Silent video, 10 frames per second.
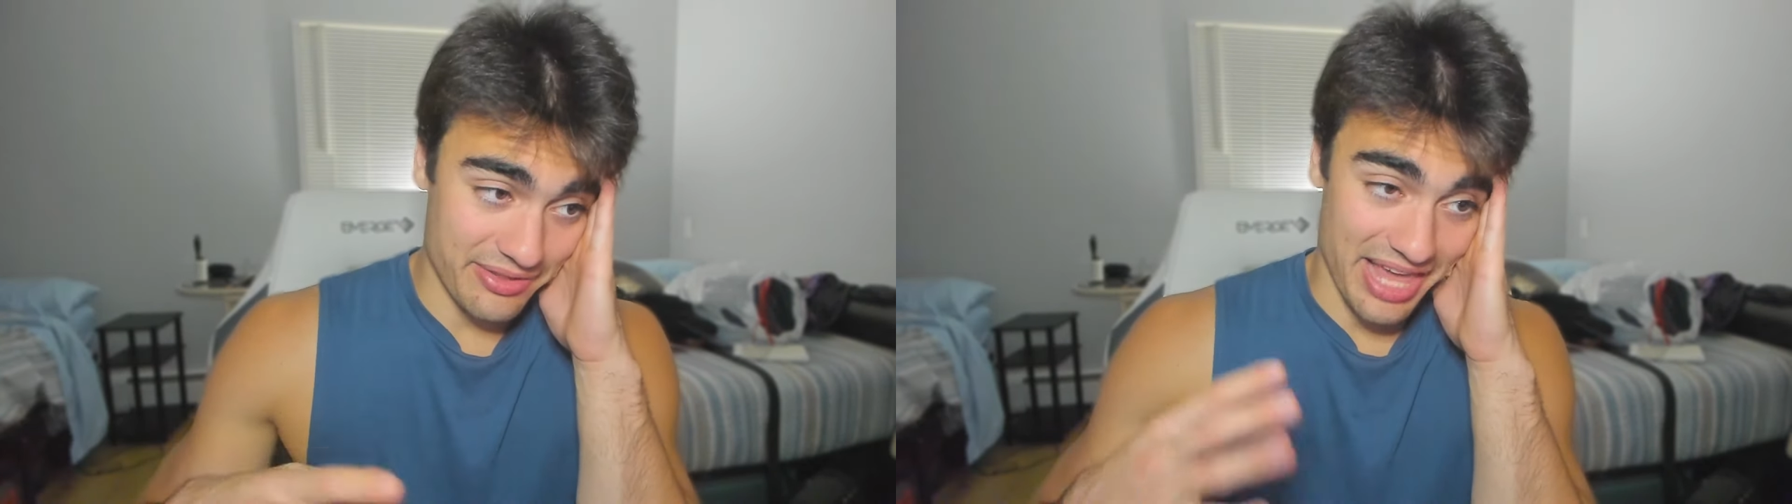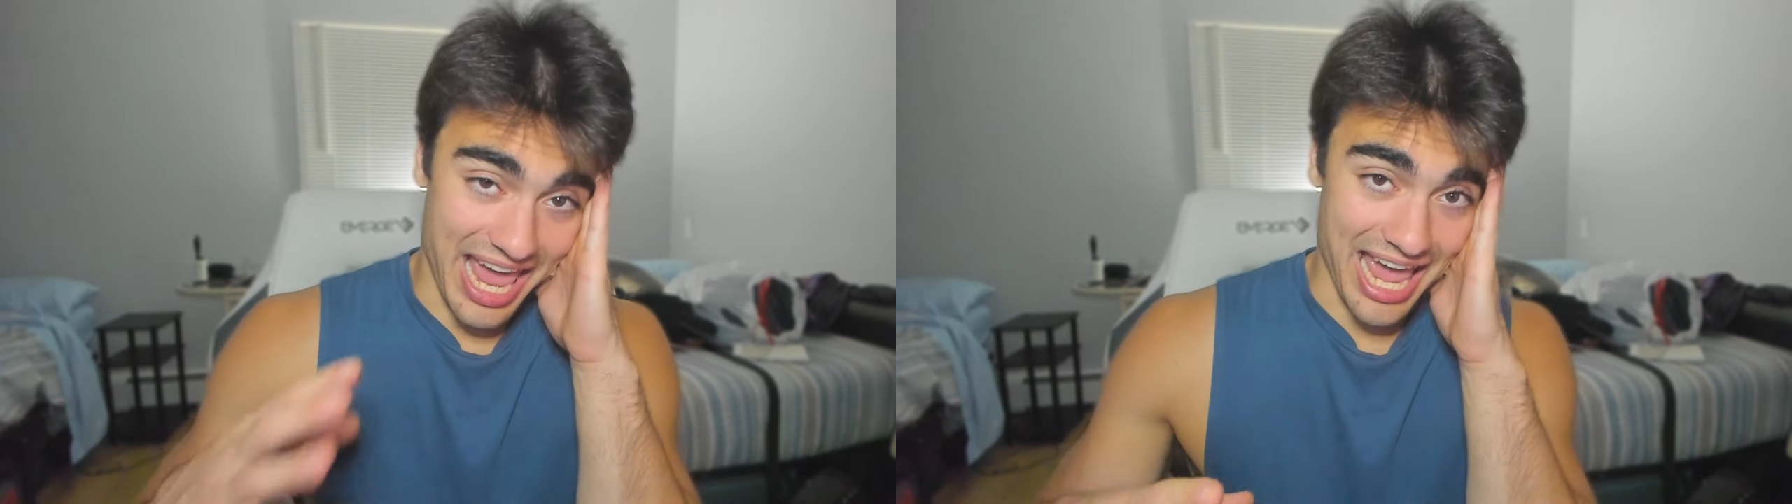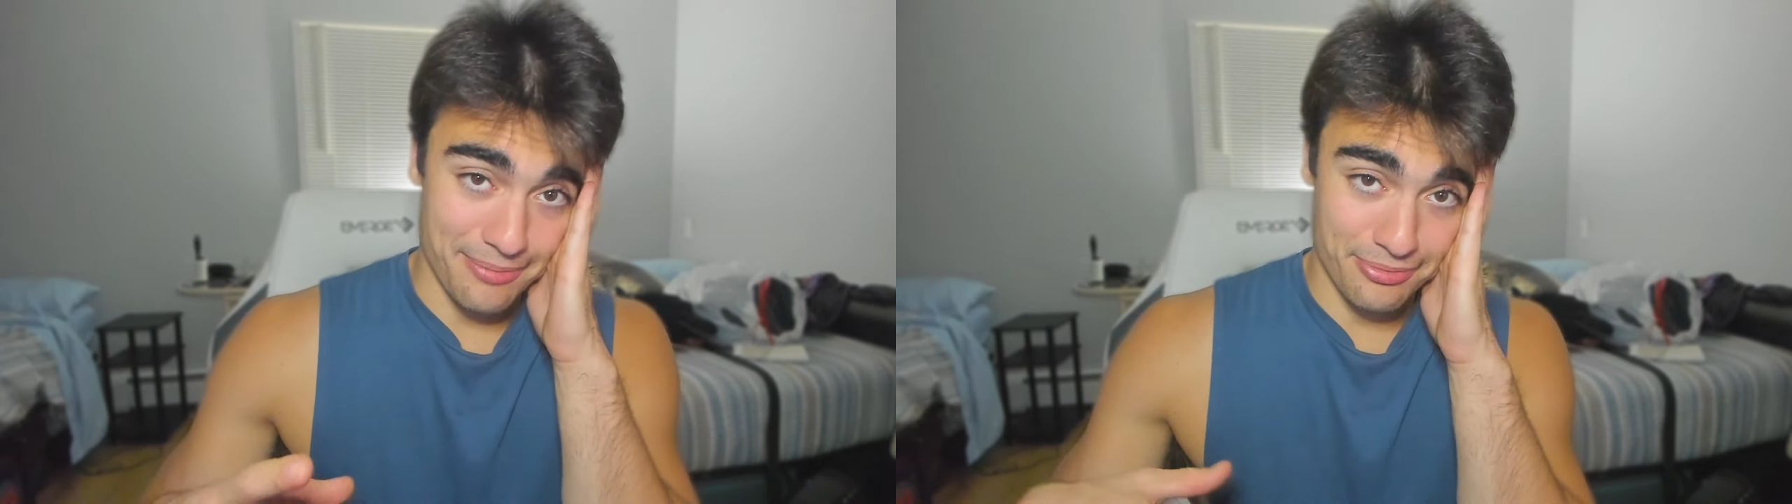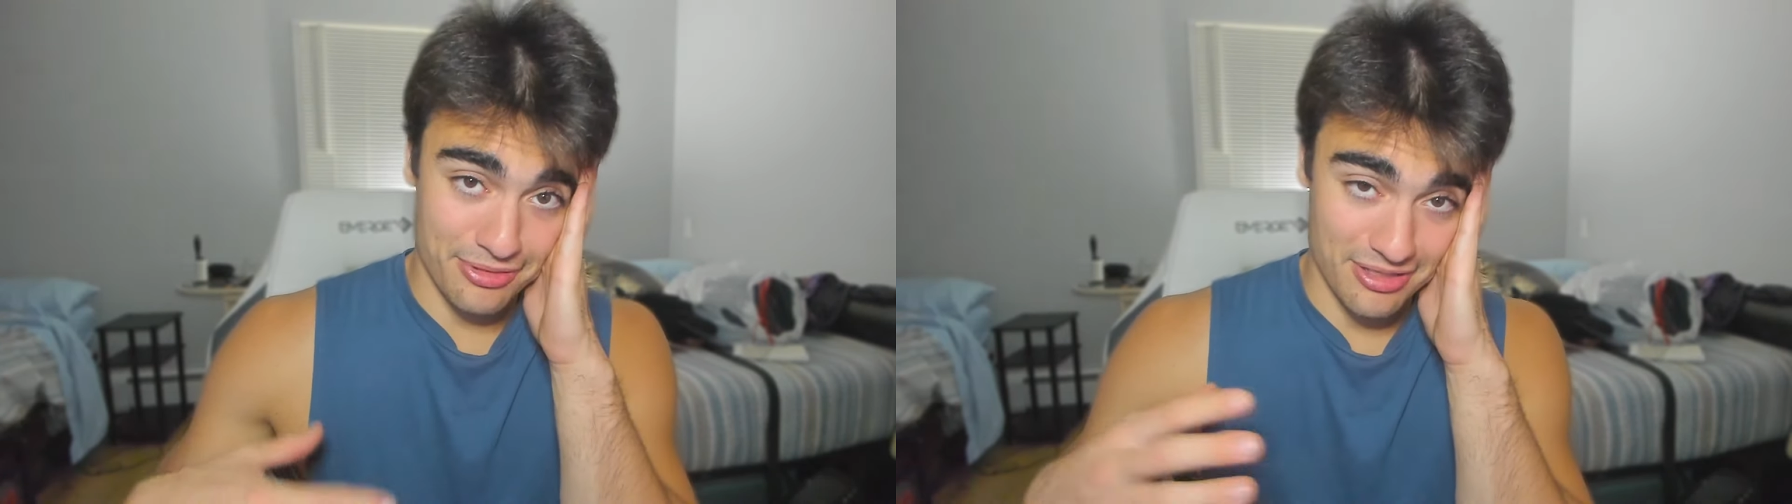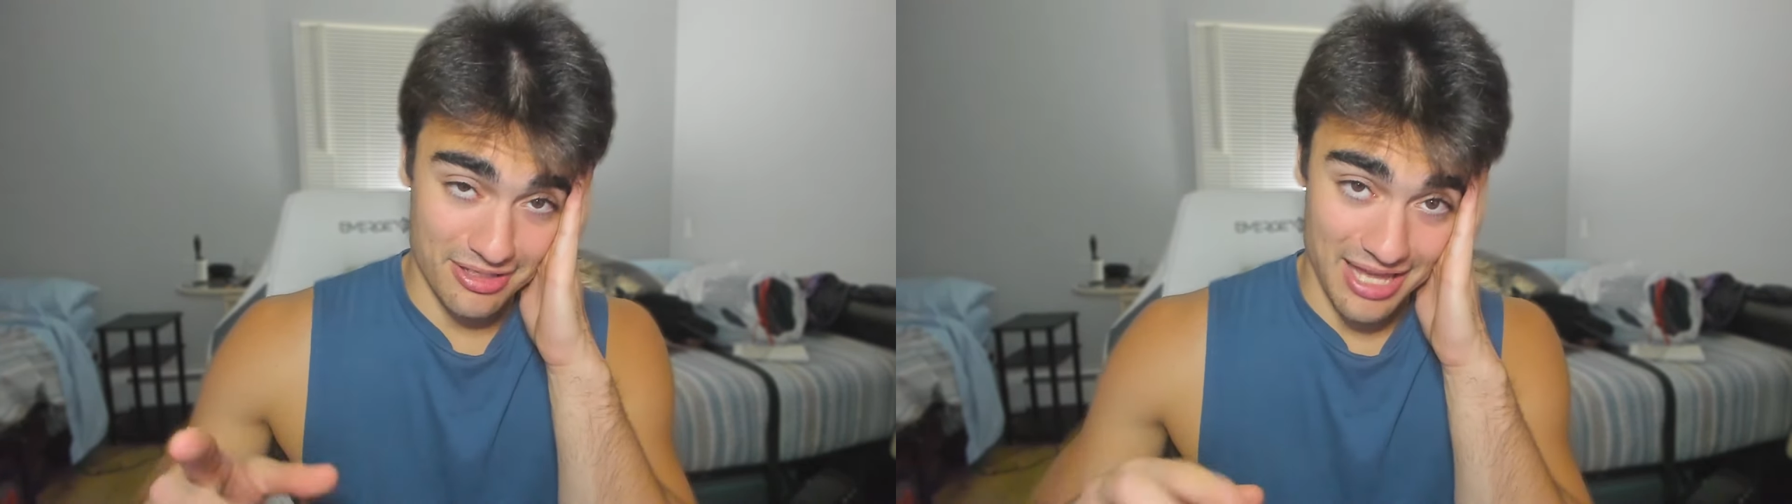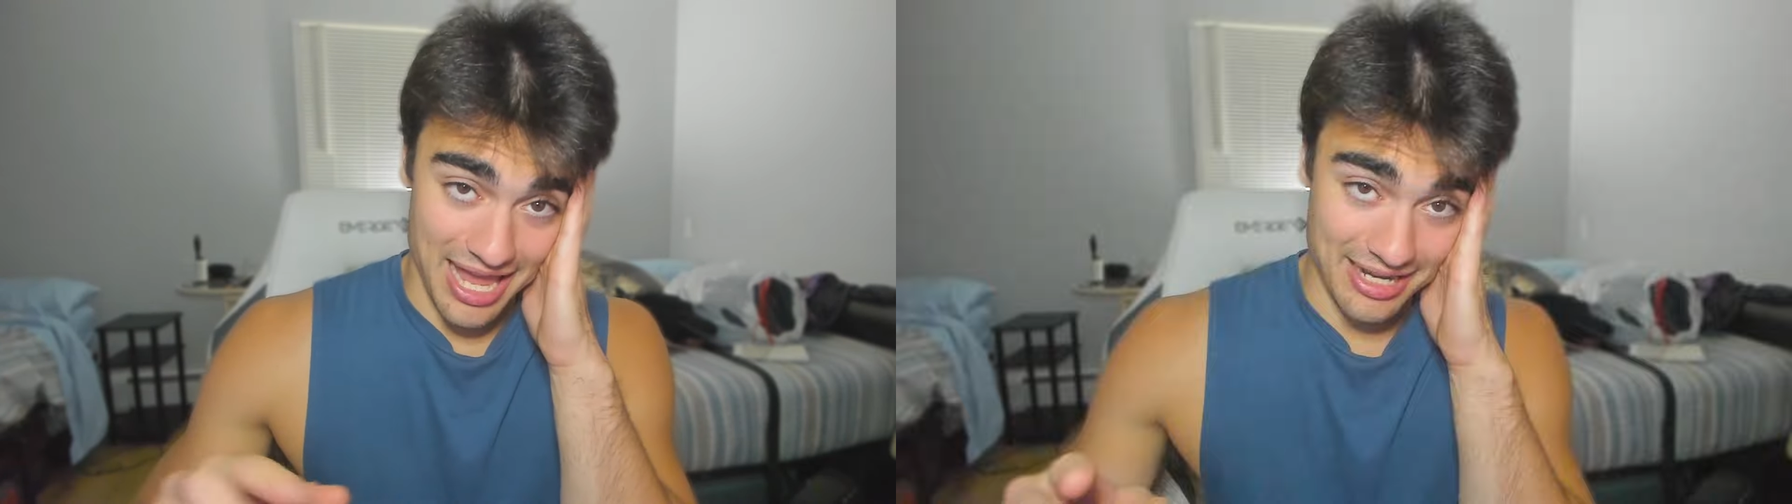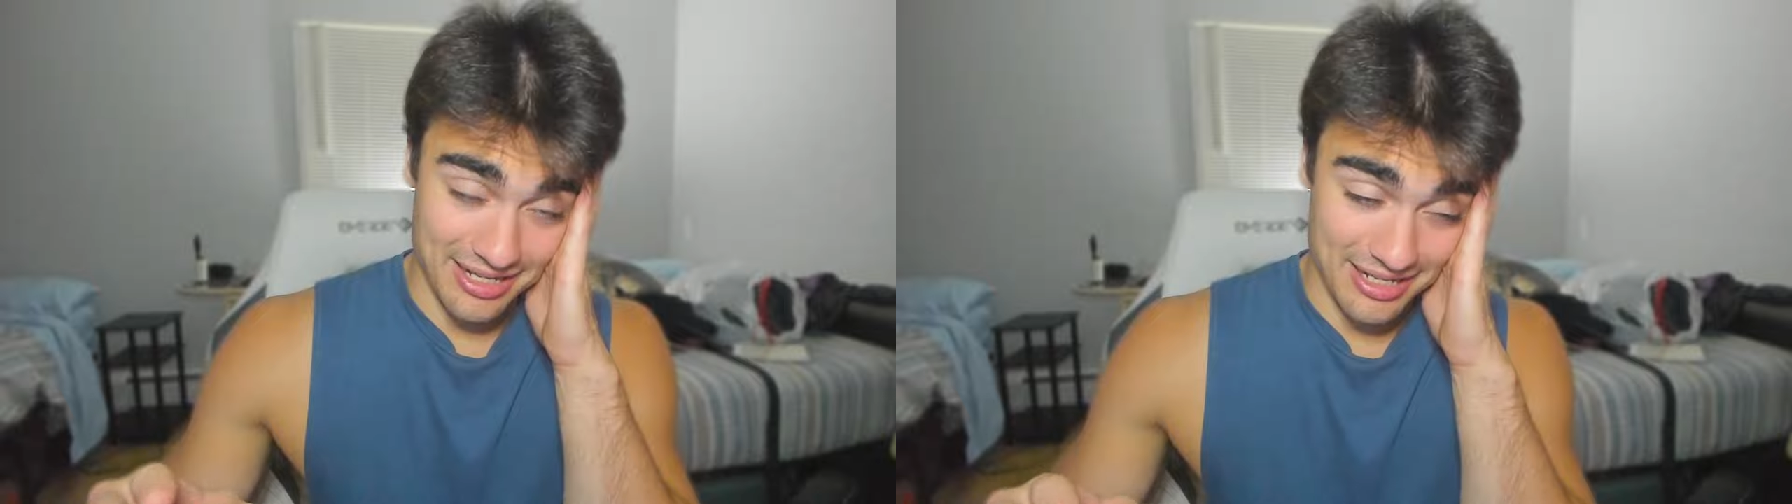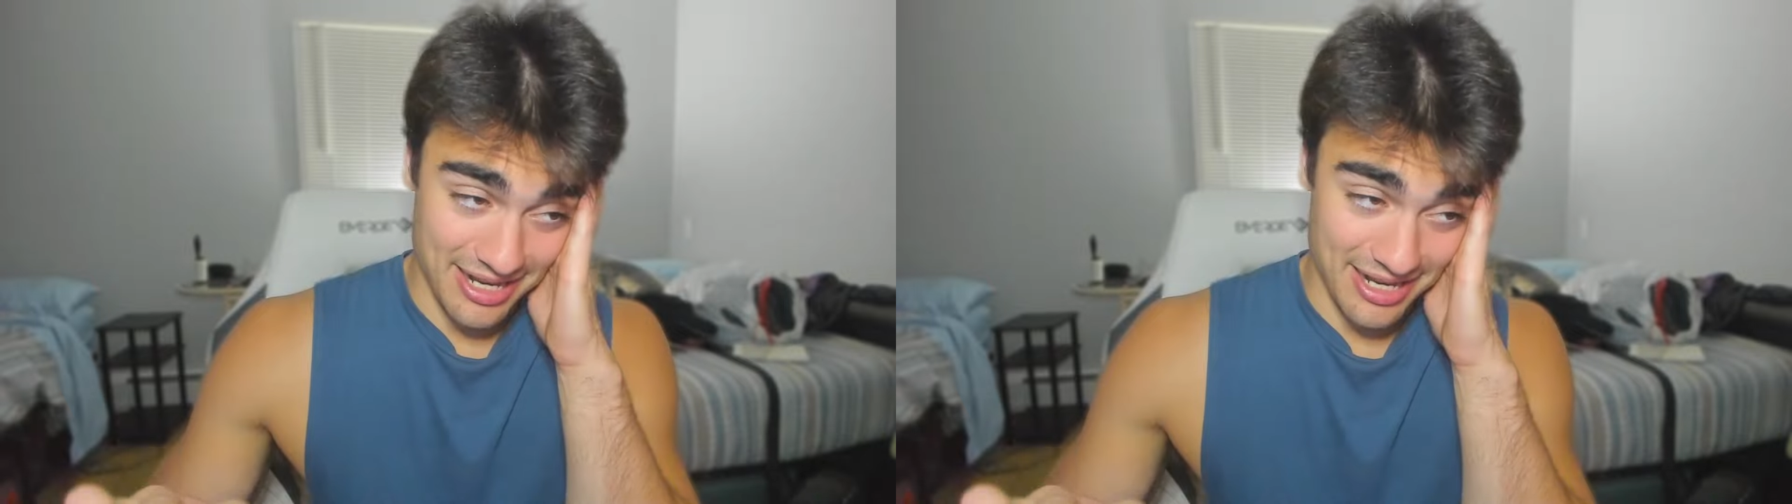the app to edit it,